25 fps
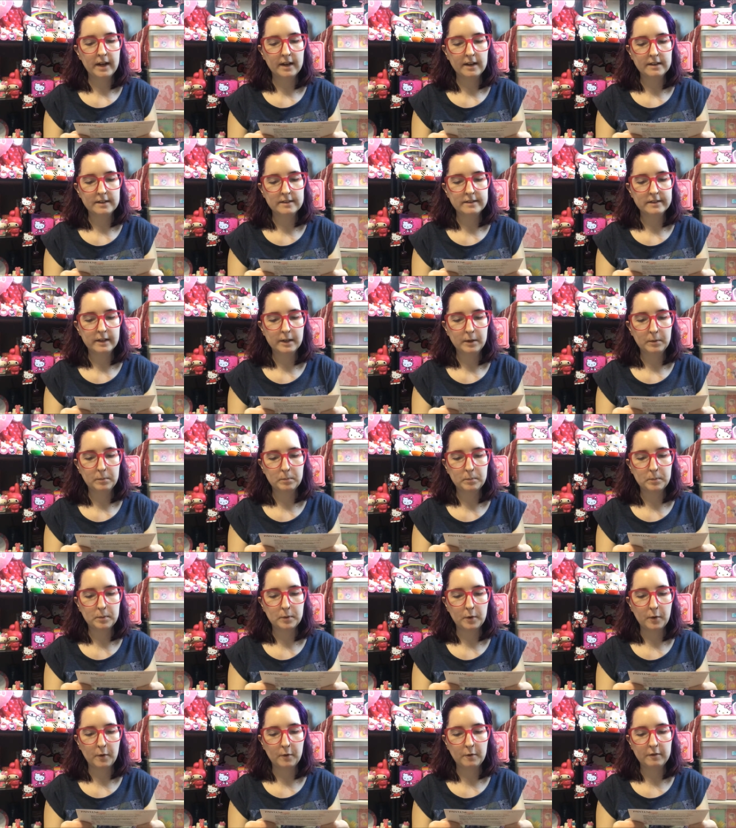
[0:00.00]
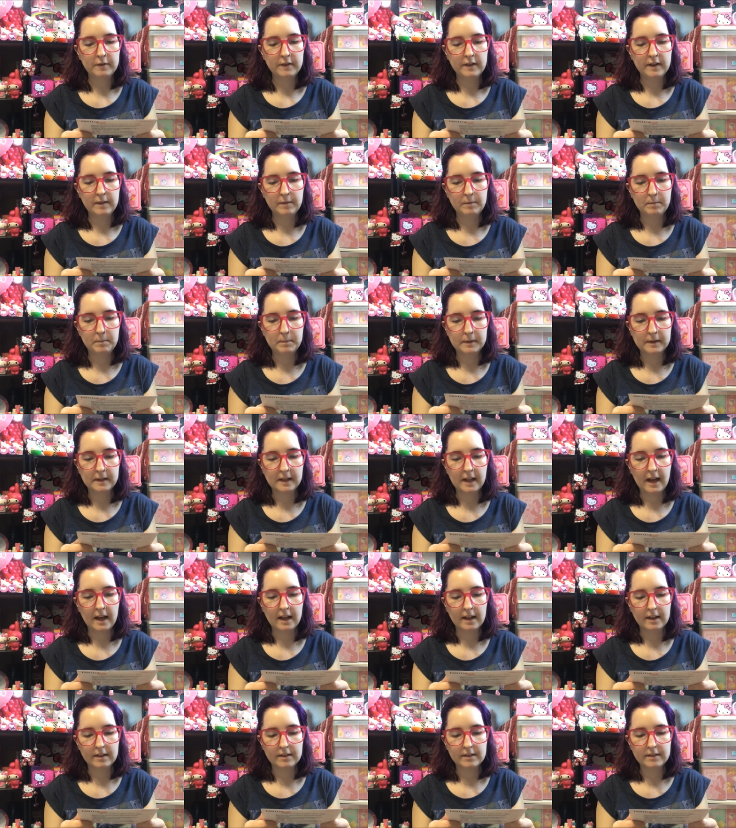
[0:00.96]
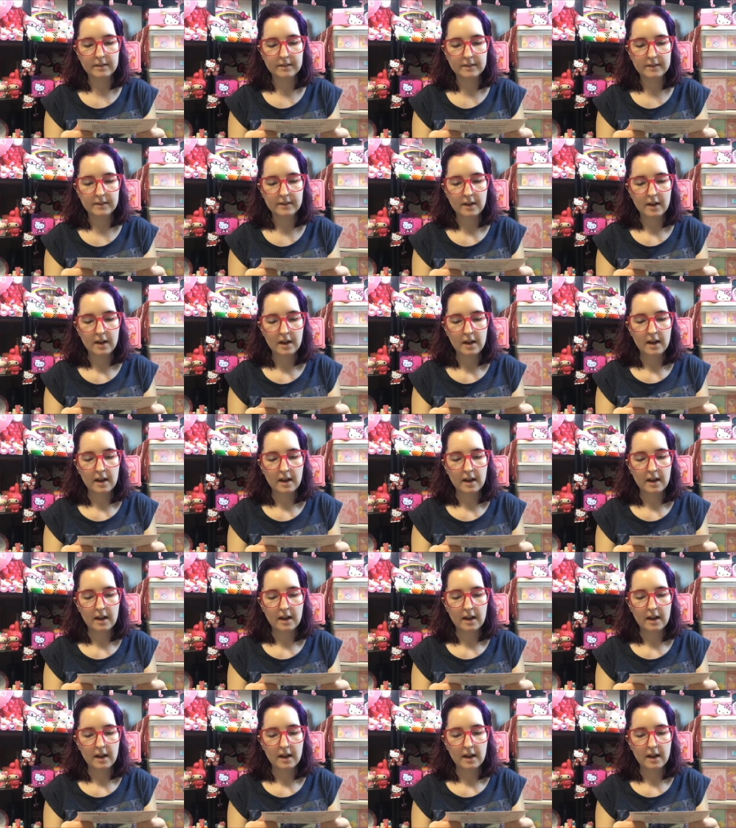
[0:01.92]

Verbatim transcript: Pantene Pro V Blends.